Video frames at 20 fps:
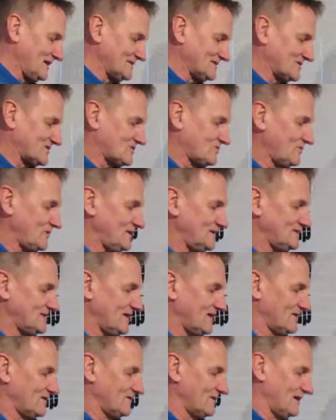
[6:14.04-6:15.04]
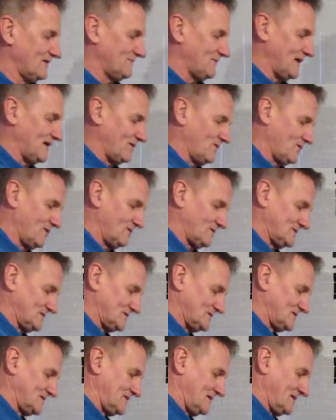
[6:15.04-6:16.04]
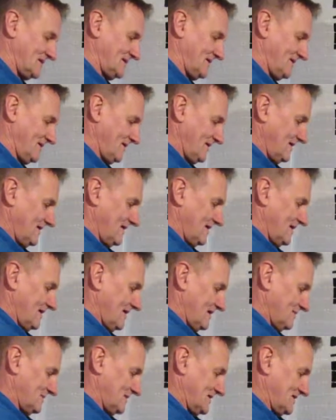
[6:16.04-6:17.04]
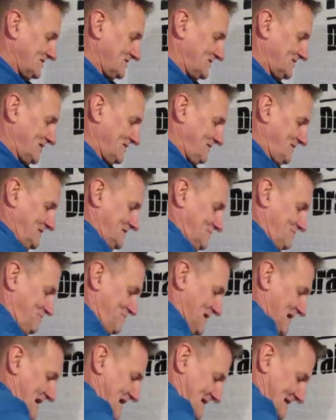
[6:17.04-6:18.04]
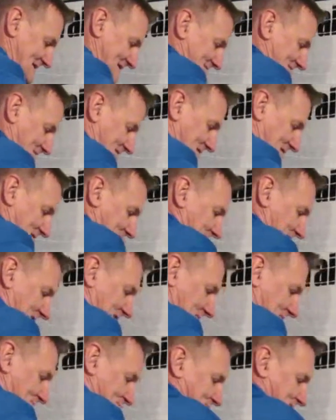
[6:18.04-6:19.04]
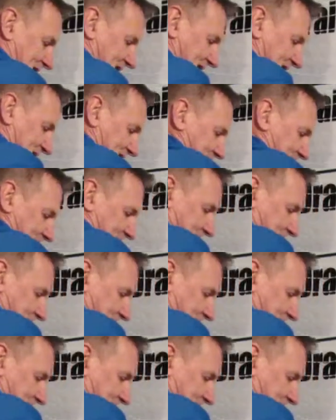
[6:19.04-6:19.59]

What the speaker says: is squeezed out around my hole, which is good. I'm going to shove this back in place.